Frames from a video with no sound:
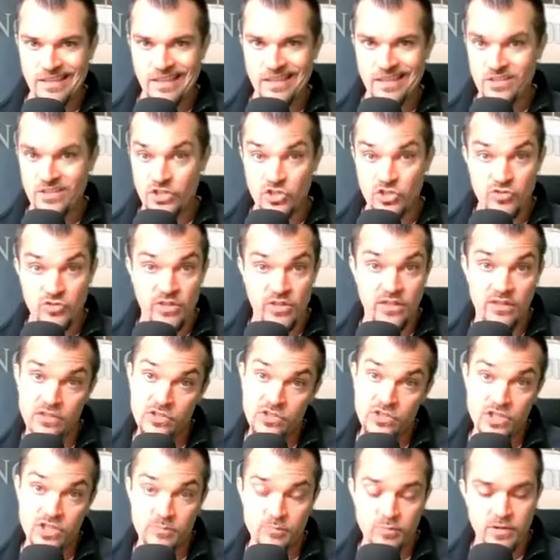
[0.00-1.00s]
the industry.
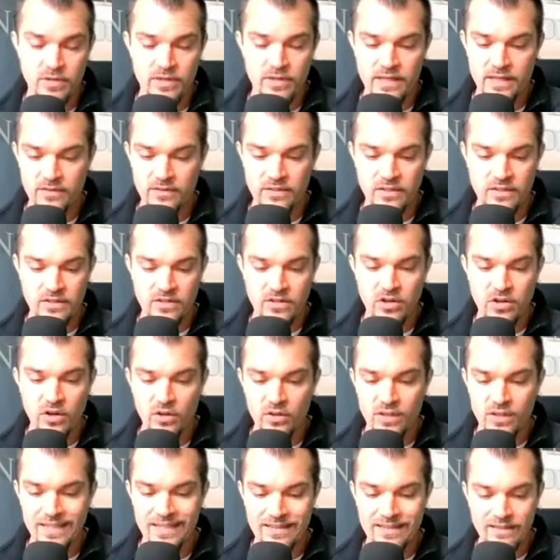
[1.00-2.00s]
Let's just put it out there,
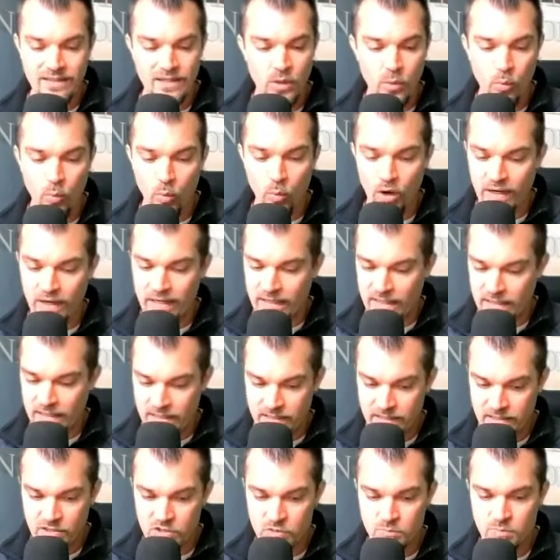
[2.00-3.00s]
call it what it
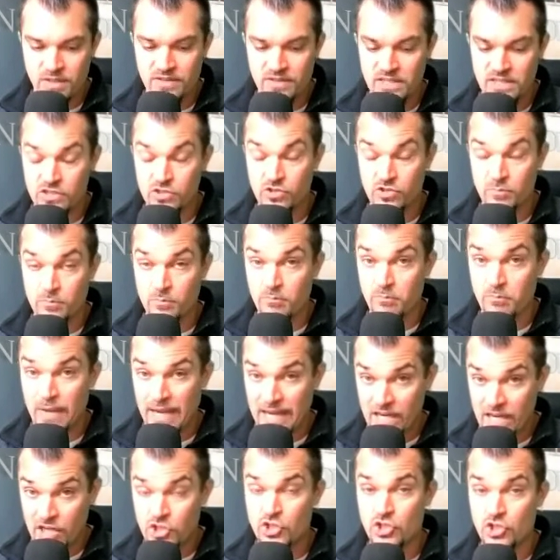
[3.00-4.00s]
is. But these are the
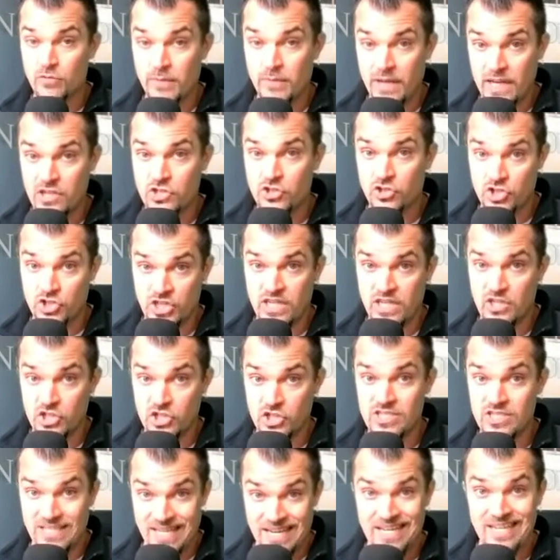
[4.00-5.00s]
major, major
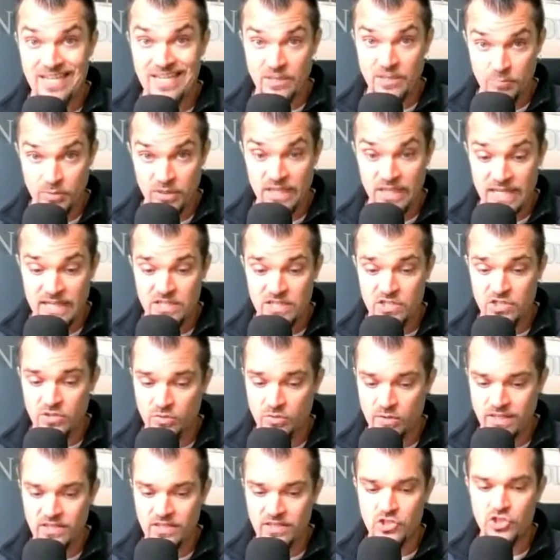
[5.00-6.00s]
changes taking place.
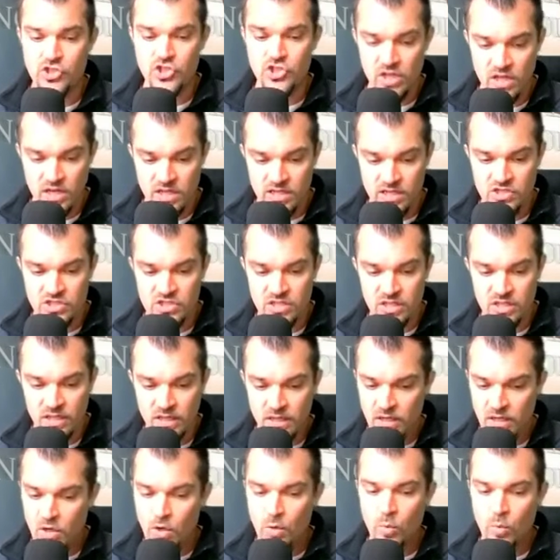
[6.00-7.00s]
Okay, that just
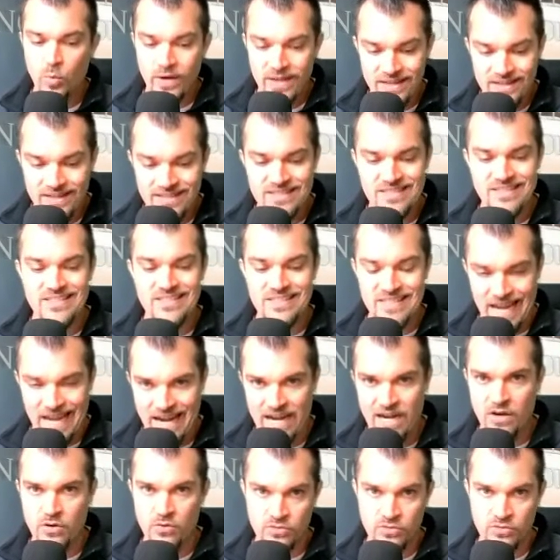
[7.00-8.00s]
went
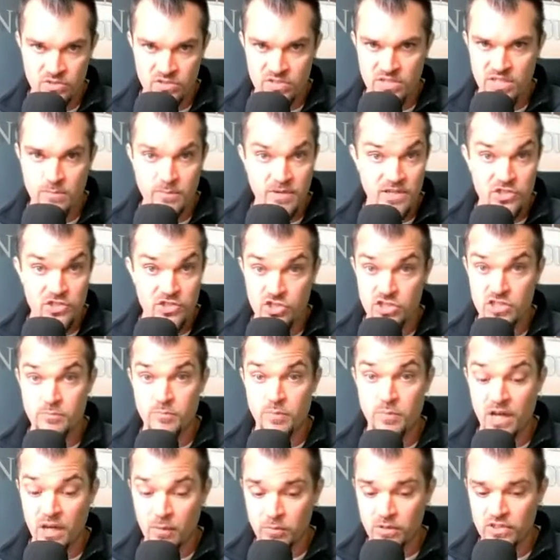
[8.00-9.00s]
down. CMS
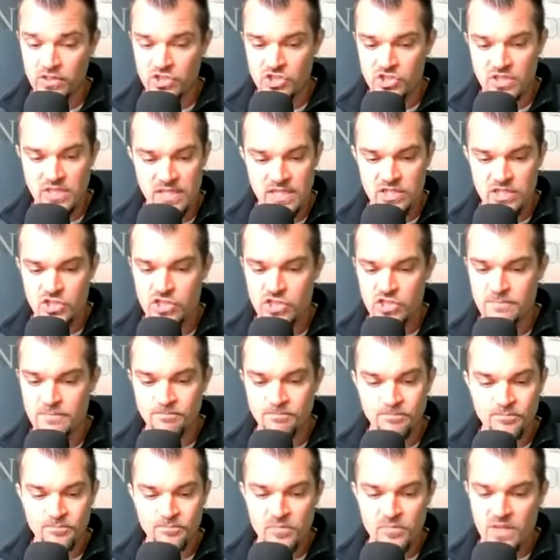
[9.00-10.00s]
just published this
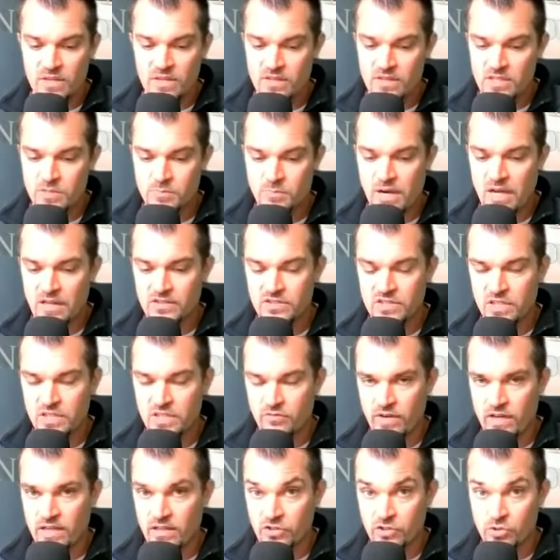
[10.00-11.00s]
this policy
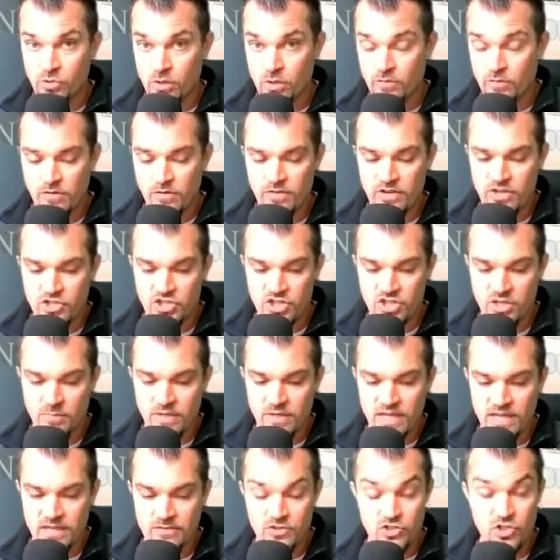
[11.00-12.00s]
and regulatory revision
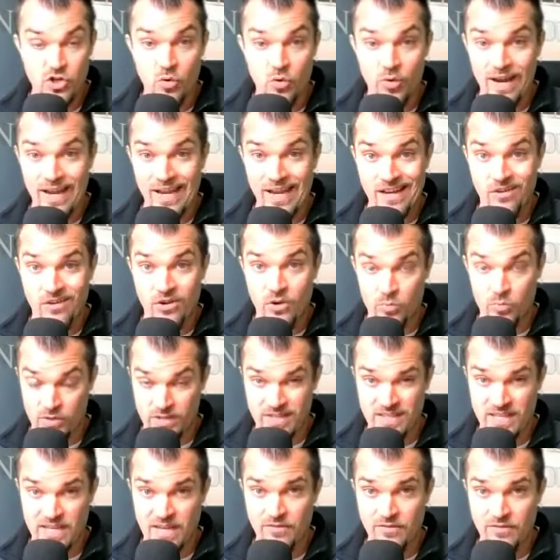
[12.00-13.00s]
update. So hang on, we're
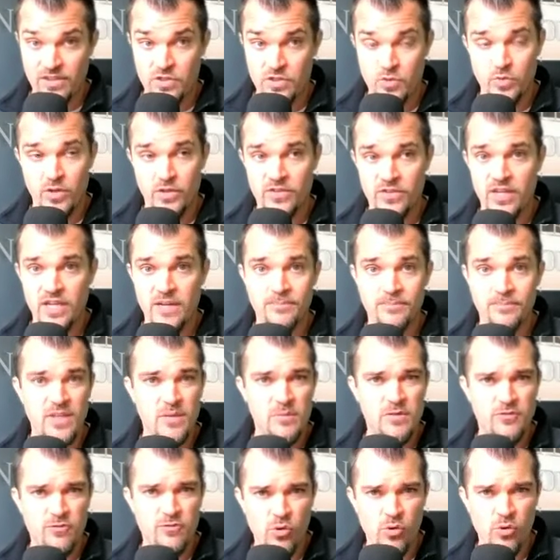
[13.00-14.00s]
going to dive into this with you.
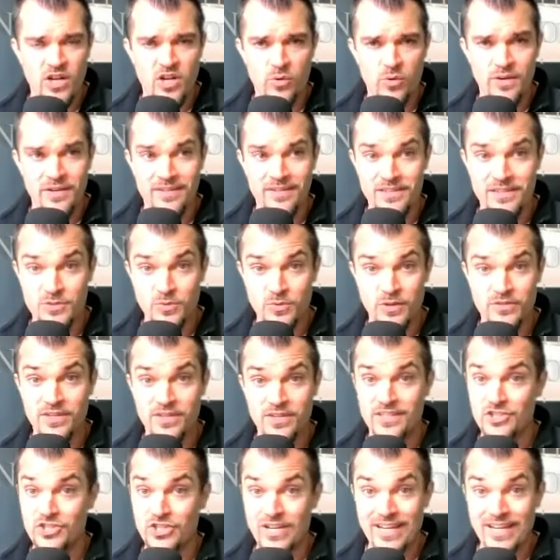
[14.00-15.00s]
And before I go into this with
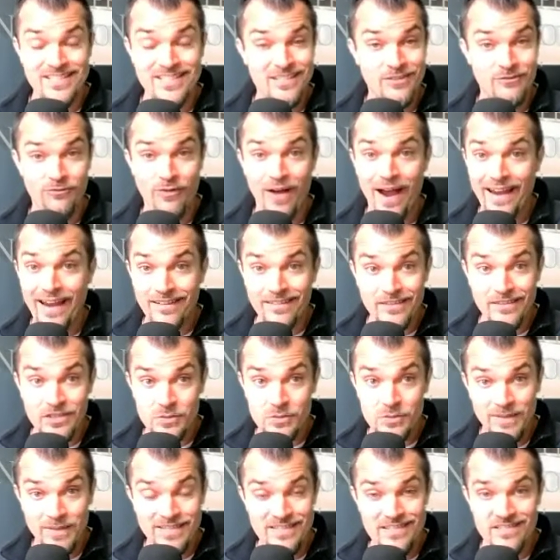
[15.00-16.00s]
you,
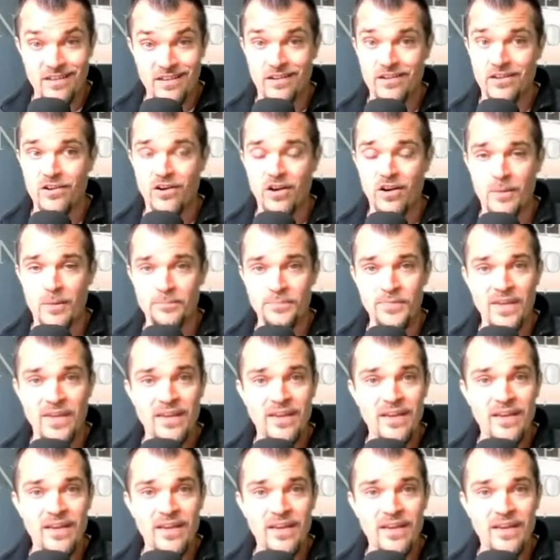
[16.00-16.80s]
jasonfinalexpense.com.